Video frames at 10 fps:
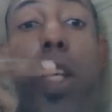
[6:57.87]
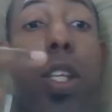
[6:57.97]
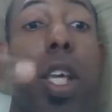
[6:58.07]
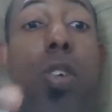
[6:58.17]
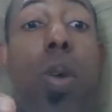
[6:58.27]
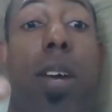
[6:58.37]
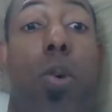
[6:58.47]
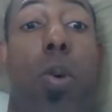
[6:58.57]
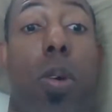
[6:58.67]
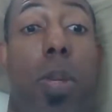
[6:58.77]
And you
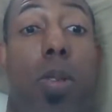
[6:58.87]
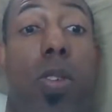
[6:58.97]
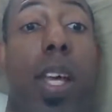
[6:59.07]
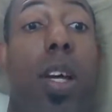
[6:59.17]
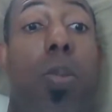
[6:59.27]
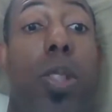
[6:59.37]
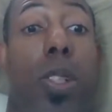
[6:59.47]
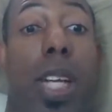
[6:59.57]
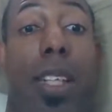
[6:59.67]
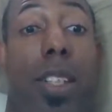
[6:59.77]
have hormones that help with your
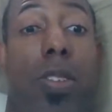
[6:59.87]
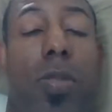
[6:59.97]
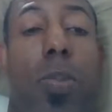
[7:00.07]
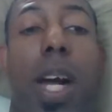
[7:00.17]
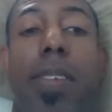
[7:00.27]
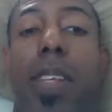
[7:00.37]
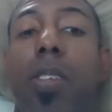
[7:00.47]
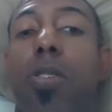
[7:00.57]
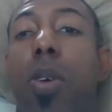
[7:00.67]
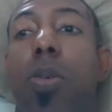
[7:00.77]
digestive process. So